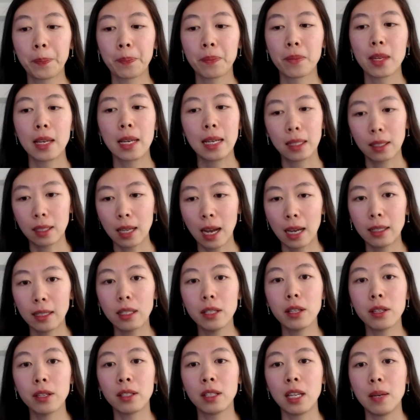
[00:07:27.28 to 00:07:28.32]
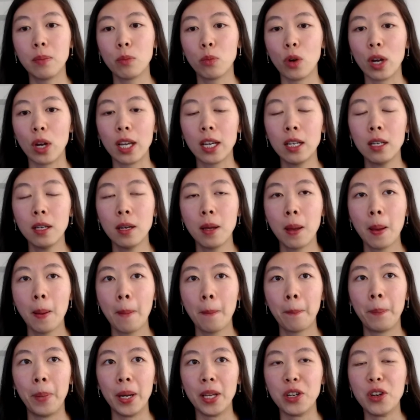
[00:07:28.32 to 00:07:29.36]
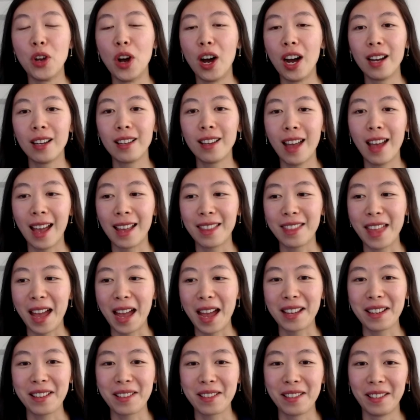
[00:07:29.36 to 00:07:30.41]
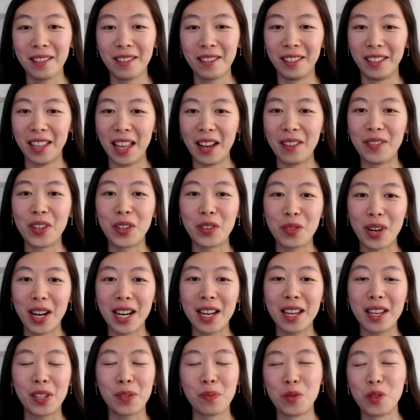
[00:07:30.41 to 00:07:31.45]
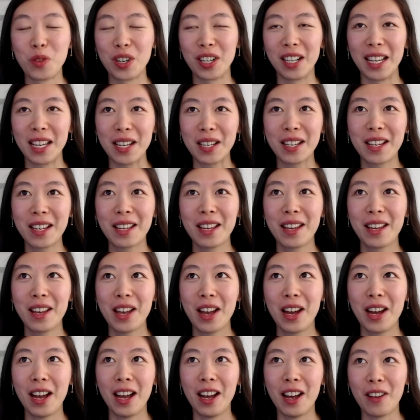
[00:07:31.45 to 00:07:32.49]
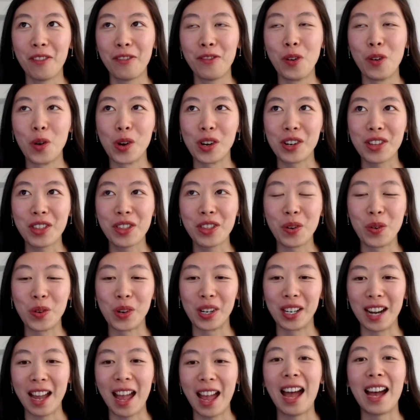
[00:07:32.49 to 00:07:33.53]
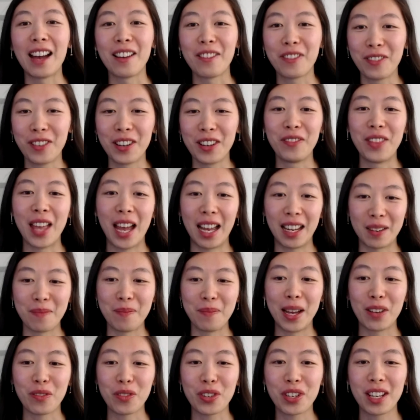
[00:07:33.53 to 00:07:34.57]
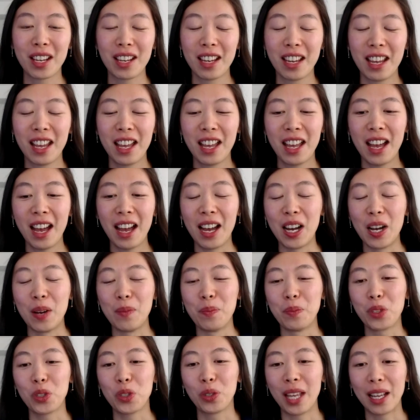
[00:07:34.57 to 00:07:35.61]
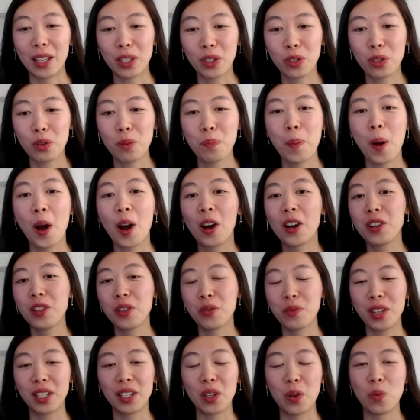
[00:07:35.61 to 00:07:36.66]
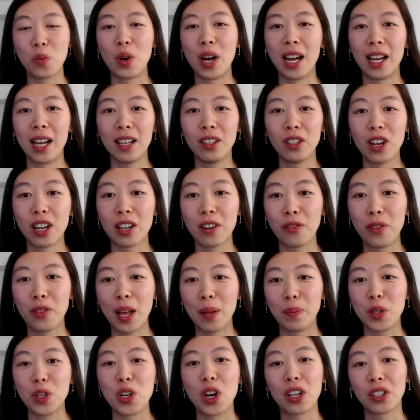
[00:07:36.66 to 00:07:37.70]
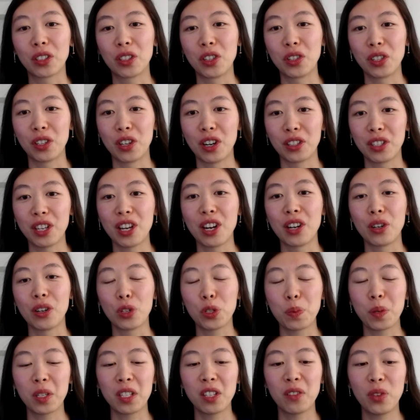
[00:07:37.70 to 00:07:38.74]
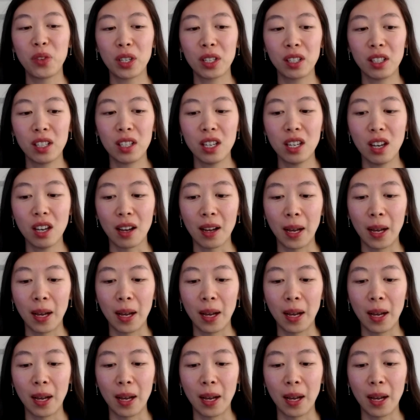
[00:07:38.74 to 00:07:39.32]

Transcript: It's kind of the same way, but not at that level, right? It's more like a fourth or a half of that amount. So that's part of the reason why a lot of family doctors in Ontario specifically